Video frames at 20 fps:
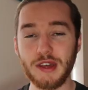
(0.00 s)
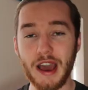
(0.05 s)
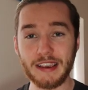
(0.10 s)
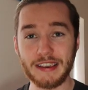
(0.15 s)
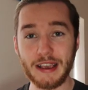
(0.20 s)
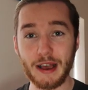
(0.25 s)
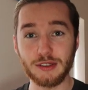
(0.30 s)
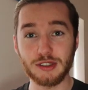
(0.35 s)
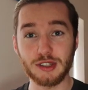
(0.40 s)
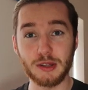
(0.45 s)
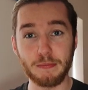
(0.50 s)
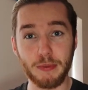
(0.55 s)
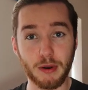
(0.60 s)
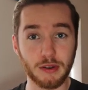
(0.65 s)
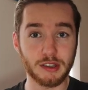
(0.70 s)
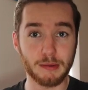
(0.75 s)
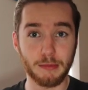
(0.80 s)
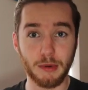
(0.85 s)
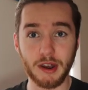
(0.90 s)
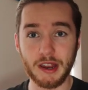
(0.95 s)
that is how to
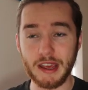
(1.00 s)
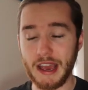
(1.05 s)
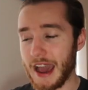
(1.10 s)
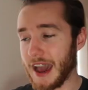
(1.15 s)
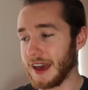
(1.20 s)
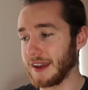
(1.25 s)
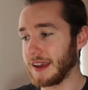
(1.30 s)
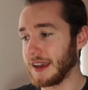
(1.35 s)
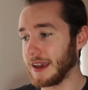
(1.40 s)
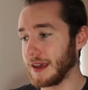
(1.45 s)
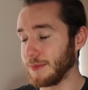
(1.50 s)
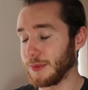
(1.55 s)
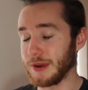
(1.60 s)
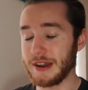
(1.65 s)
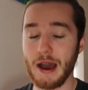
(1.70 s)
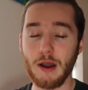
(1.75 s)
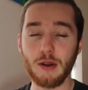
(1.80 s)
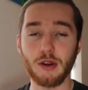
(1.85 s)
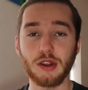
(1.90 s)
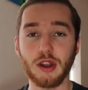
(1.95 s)
deposit money, and we're
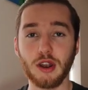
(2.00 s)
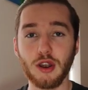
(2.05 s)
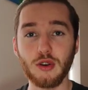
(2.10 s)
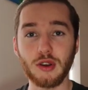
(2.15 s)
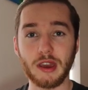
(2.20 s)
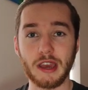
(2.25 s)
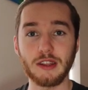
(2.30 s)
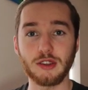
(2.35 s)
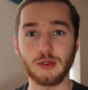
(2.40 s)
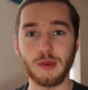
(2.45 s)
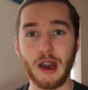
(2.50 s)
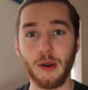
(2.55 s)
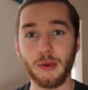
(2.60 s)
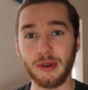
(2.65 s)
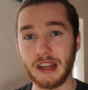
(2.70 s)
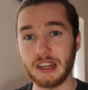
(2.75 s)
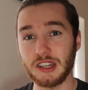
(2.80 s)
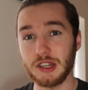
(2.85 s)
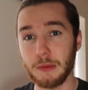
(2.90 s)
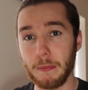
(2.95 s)
now going to look into how we
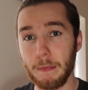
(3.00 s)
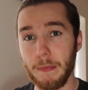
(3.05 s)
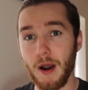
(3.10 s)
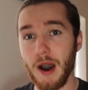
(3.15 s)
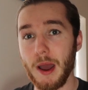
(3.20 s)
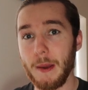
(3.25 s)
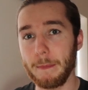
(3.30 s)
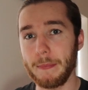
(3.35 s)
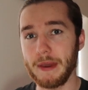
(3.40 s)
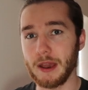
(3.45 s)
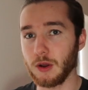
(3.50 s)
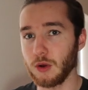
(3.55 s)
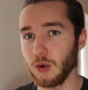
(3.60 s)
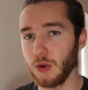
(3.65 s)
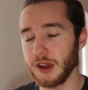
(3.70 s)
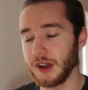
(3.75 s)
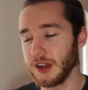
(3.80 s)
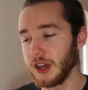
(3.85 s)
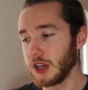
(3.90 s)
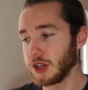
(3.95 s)
can actually buy
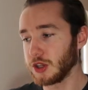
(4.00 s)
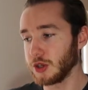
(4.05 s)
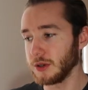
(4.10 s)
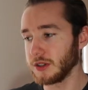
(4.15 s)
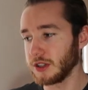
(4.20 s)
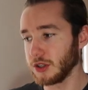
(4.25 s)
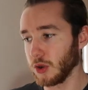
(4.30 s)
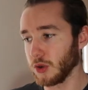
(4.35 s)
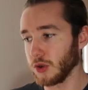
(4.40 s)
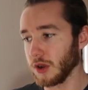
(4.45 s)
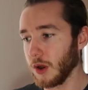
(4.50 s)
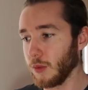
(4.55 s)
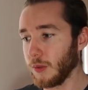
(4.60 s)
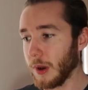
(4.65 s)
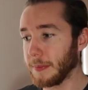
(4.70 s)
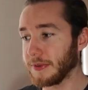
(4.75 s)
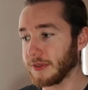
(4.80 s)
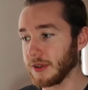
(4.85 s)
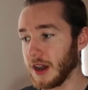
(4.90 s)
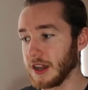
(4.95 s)
Bitcoin using an online
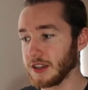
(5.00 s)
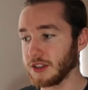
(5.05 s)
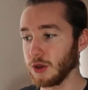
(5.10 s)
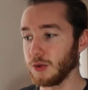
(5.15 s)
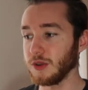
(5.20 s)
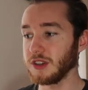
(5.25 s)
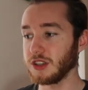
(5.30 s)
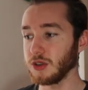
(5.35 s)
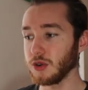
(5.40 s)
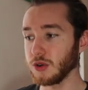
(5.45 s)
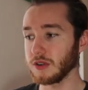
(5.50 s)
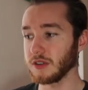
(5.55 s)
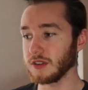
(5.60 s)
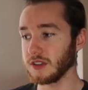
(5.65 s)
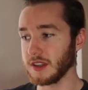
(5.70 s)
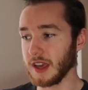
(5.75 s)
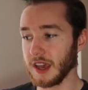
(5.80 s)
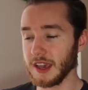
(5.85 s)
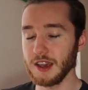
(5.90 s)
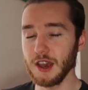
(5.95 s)
website. So we're still going to
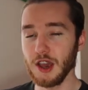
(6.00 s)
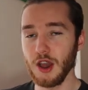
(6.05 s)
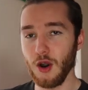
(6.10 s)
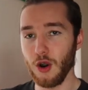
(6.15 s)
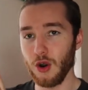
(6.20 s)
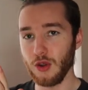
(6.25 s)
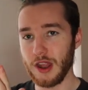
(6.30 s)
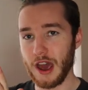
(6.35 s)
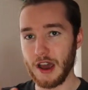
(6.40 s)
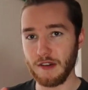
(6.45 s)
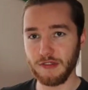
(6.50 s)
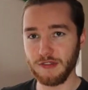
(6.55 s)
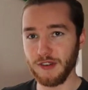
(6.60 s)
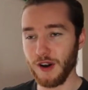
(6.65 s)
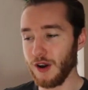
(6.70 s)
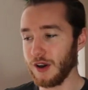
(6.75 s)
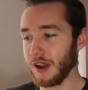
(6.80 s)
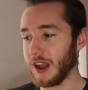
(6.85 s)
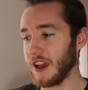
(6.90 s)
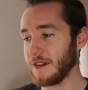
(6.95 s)
stay on that
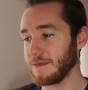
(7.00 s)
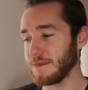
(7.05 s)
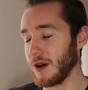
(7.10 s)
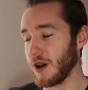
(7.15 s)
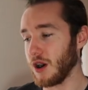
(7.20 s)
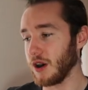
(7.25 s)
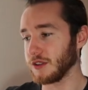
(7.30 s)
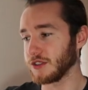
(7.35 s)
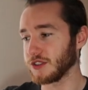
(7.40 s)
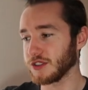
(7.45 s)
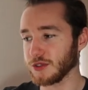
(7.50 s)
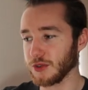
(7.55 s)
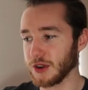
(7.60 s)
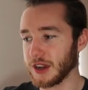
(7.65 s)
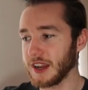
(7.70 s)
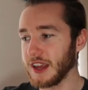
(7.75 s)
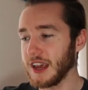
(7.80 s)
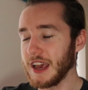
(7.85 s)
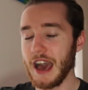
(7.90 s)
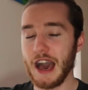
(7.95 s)
far left part of the
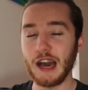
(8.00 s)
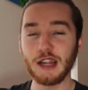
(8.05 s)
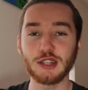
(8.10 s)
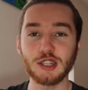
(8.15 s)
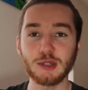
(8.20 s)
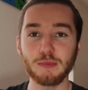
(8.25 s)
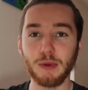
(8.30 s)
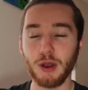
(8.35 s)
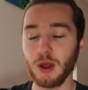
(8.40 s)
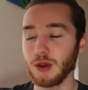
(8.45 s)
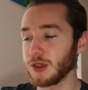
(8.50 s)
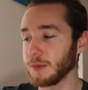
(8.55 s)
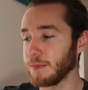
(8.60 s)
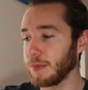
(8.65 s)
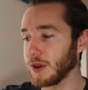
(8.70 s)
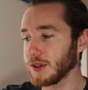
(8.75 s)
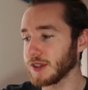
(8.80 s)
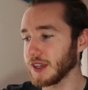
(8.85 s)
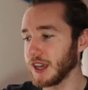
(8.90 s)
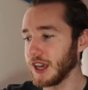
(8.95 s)
screen, and just below
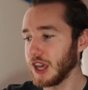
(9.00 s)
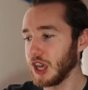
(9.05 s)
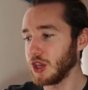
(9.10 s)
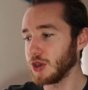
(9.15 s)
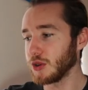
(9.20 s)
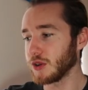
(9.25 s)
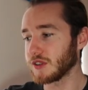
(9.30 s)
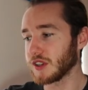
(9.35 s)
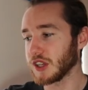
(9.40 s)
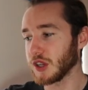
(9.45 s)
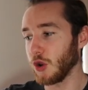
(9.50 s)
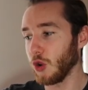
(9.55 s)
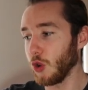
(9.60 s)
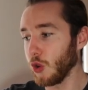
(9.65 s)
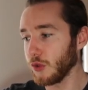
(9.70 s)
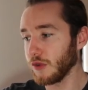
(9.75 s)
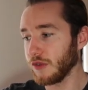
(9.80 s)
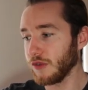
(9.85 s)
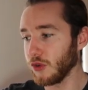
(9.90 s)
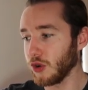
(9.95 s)
deposit you can see
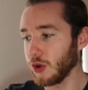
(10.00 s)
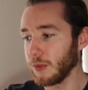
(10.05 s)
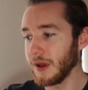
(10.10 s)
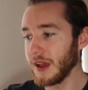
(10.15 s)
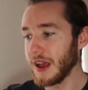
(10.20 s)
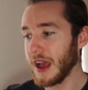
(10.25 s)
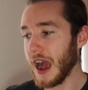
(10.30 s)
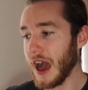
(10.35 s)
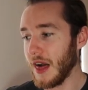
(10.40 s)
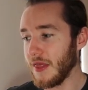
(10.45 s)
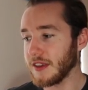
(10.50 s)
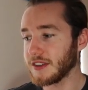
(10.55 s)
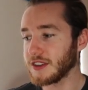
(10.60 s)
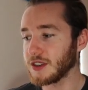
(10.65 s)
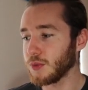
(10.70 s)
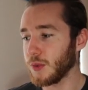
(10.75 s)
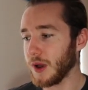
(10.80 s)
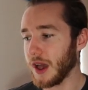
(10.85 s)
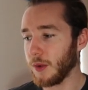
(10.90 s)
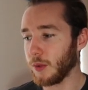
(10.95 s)
order form, and this
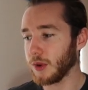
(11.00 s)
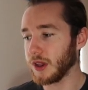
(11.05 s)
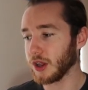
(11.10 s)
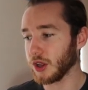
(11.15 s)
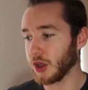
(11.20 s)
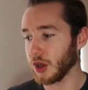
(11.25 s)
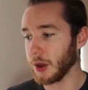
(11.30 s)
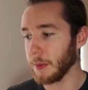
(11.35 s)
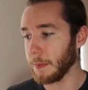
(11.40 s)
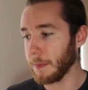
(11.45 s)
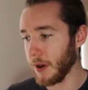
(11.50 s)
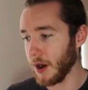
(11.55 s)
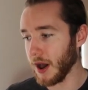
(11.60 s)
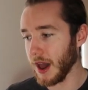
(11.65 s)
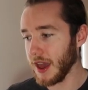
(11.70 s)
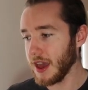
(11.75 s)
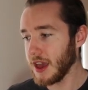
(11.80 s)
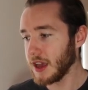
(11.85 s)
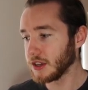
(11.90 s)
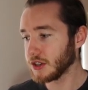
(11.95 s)
is where we are going to
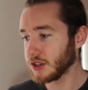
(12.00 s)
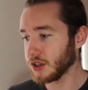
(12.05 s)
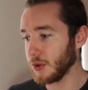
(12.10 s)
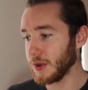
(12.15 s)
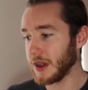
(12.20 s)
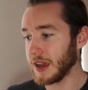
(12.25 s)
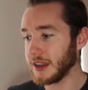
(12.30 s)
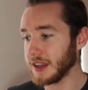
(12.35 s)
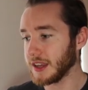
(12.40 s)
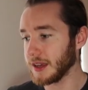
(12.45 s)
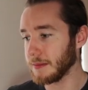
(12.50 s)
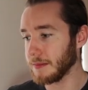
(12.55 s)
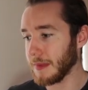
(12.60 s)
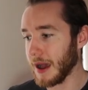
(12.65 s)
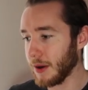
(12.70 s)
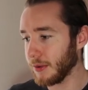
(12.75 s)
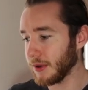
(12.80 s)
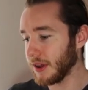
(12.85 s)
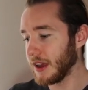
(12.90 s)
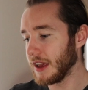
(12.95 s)
buy it. So in the
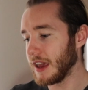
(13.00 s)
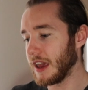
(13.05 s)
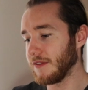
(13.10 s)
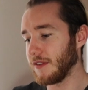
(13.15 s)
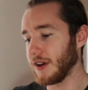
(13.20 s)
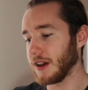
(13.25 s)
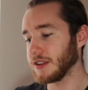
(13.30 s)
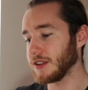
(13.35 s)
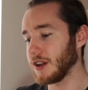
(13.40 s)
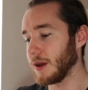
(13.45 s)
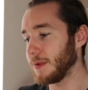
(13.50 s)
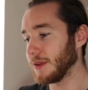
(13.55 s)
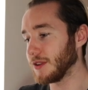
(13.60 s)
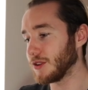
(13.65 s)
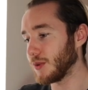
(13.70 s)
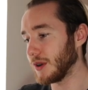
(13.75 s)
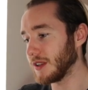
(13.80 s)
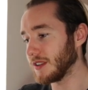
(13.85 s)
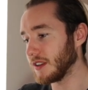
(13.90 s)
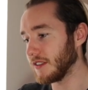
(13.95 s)
amount, if I type in
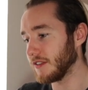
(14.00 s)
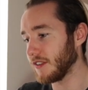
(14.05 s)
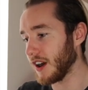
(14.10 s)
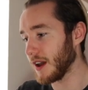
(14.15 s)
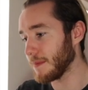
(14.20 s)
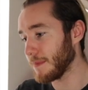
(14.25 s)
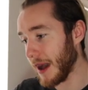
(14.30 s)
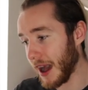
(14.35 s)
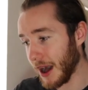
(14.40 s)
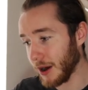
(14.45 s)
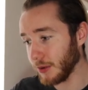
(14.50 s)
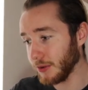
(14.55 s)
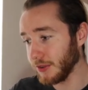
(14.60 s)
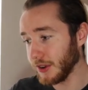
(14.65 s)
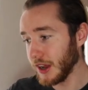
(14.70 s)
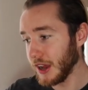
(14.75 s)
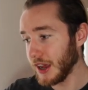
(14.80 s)
£25,